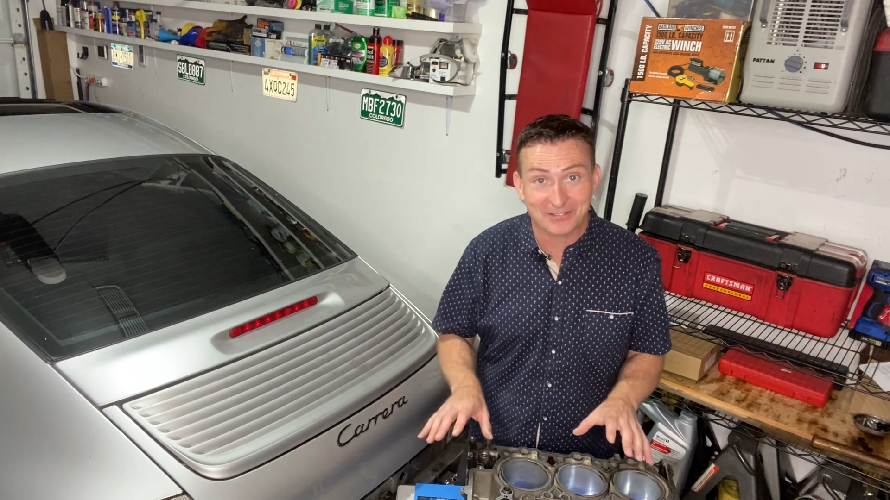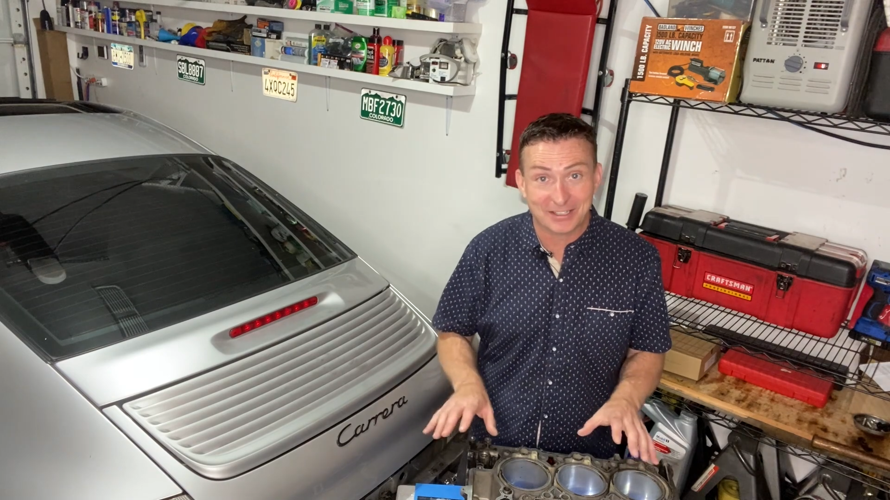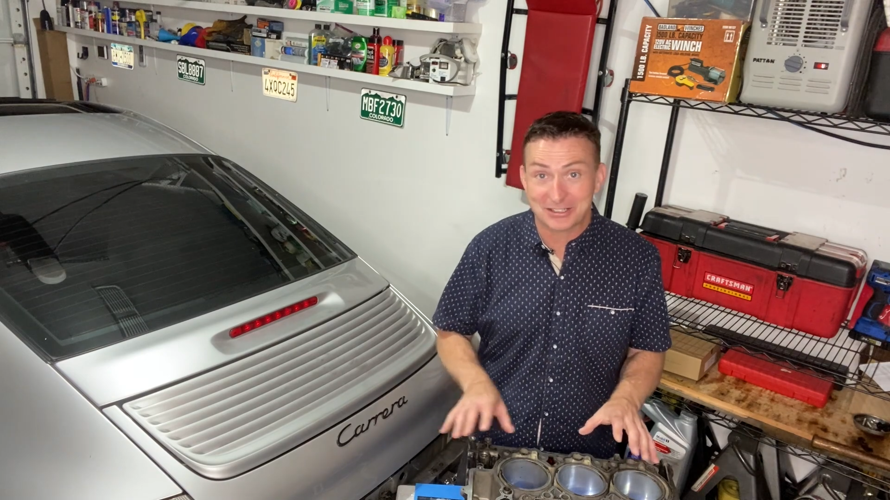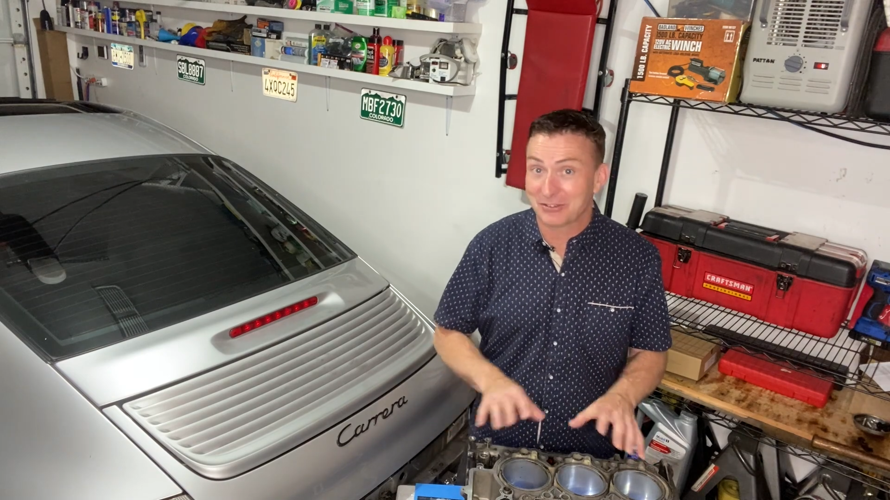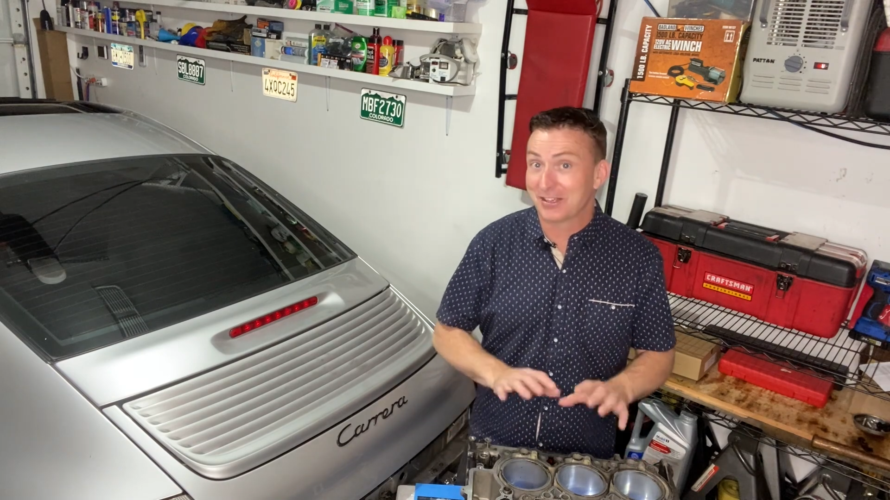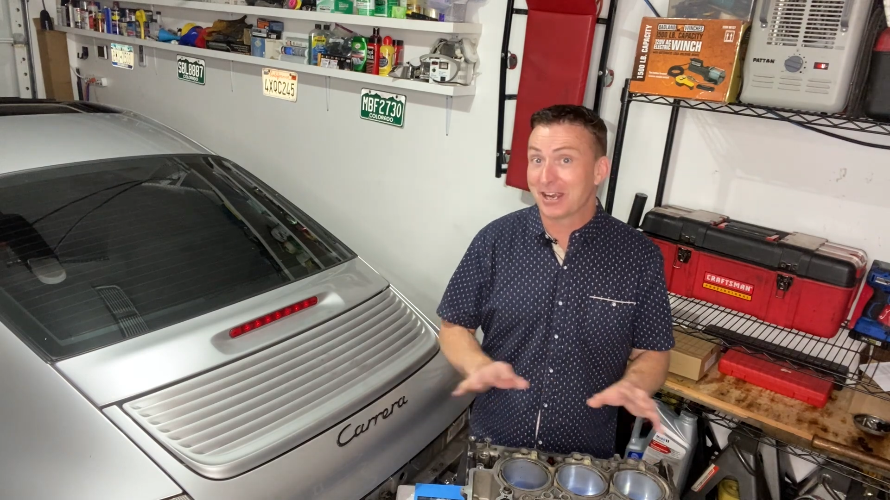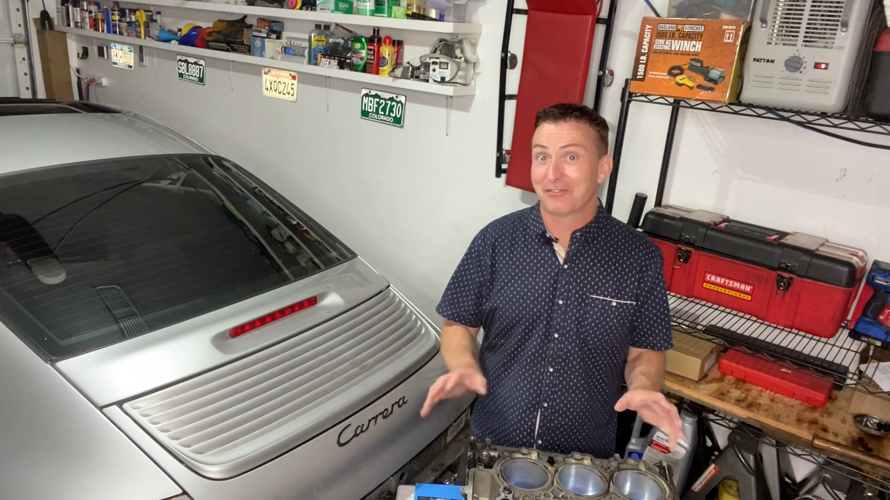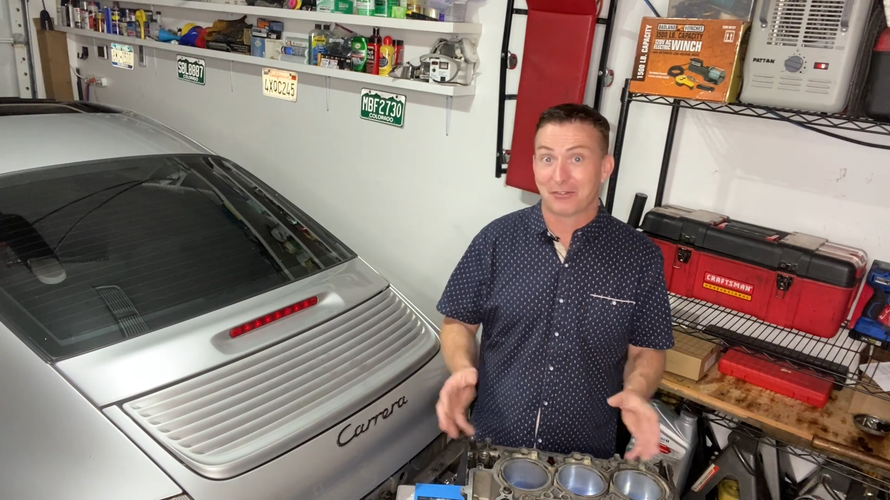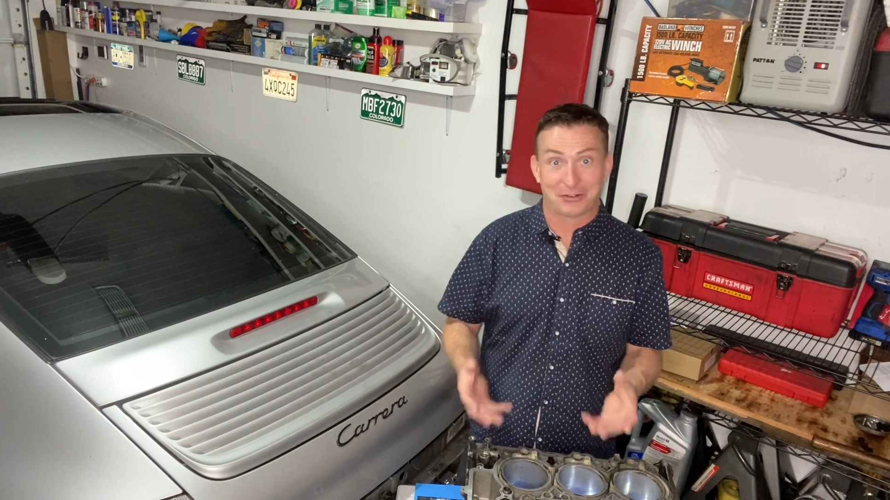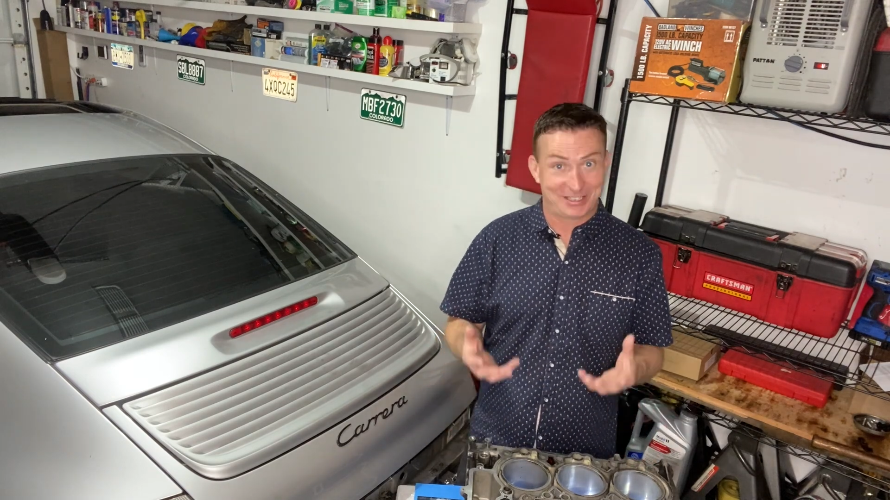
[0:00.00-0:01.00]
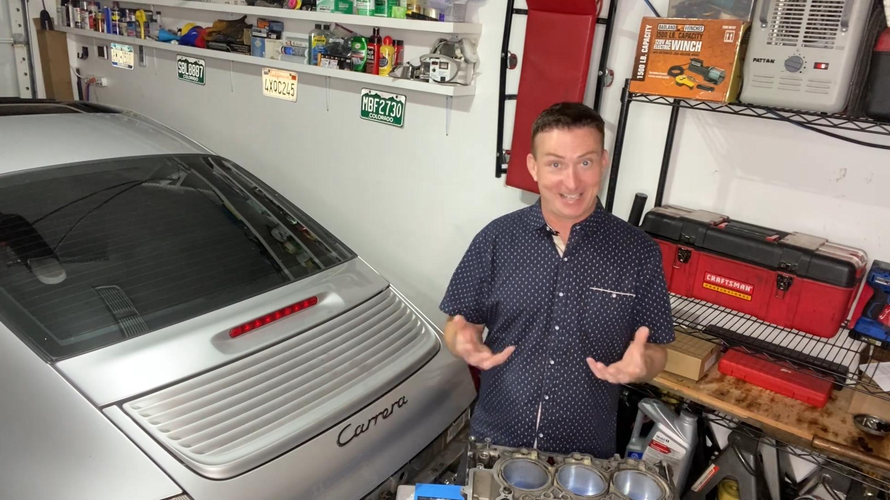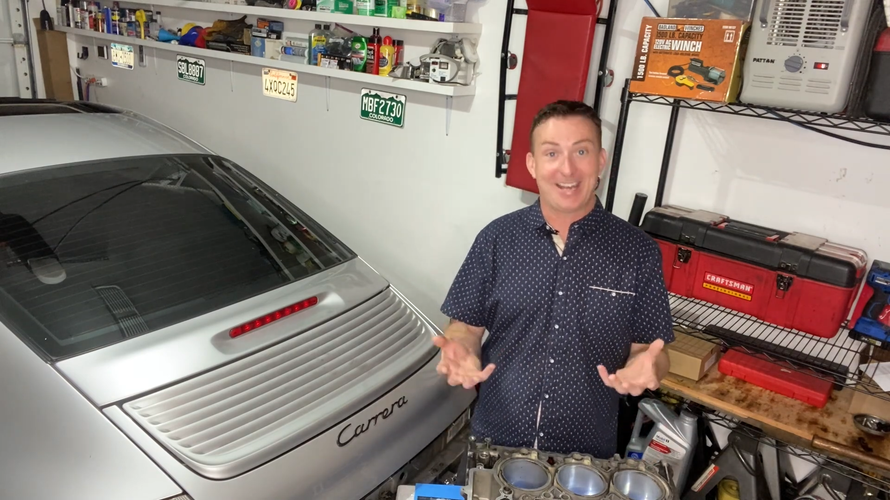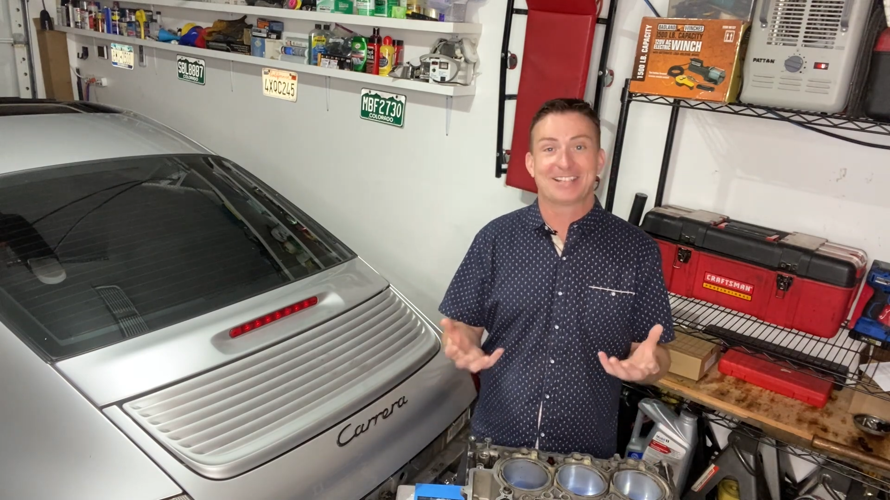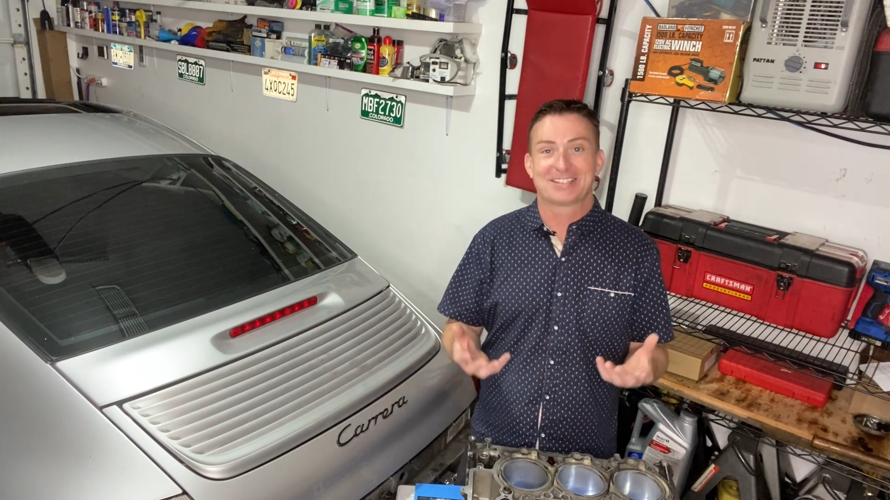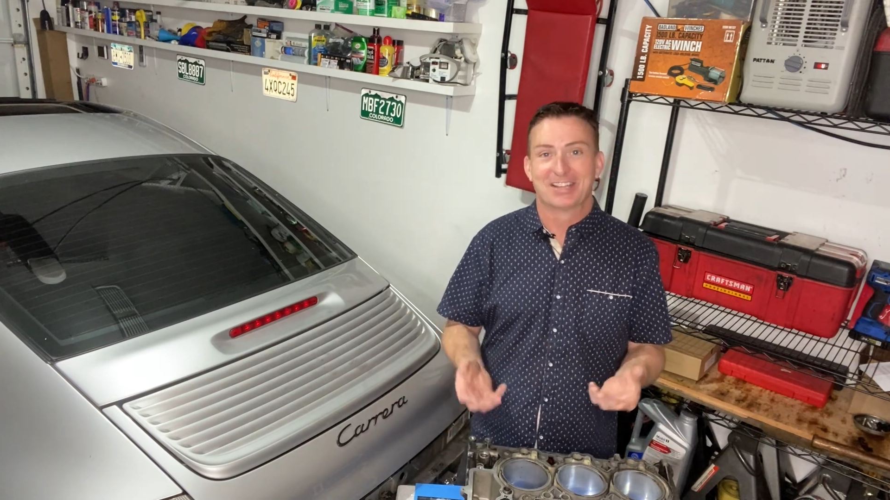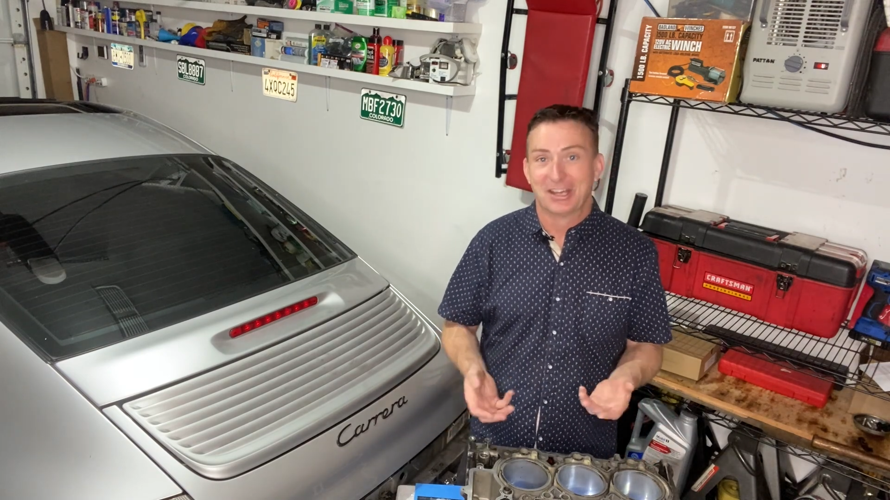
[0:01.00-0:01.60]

and so therefore yes,